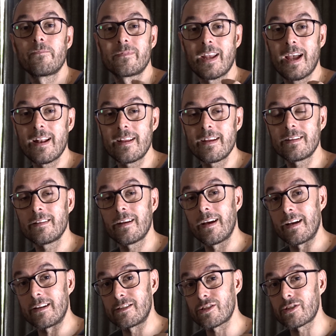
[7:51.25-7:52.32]
telling
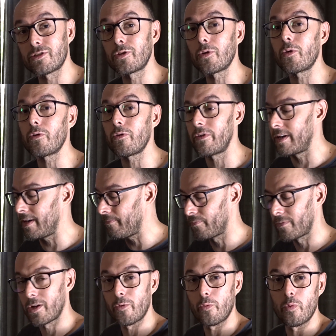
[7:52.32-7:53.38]
a story
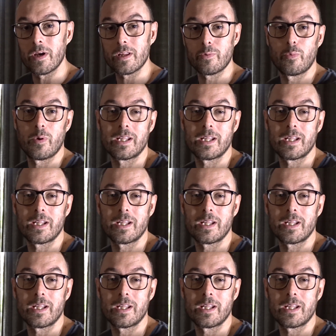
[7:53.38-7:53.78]
with